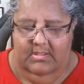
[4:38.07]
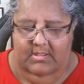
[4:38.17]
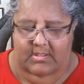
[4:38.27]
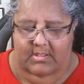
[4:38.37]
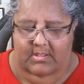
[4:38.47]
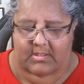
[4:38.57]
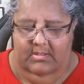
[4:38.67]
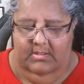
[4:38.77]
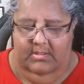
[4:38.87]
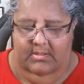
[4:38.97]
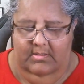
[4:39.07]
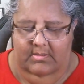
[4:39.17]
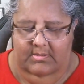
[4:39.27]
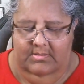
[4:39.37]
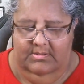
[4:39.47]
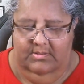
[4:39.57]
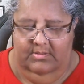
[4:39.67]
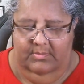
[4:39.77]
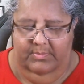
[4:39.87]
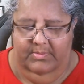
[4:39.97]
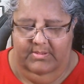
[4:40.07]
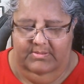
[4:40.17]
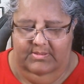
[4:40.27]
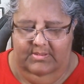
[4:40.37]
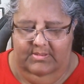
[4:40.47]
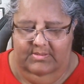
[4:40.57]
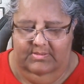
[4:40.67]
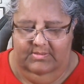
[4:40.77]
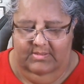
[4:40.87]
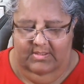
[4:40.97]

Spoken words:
And here is our princess.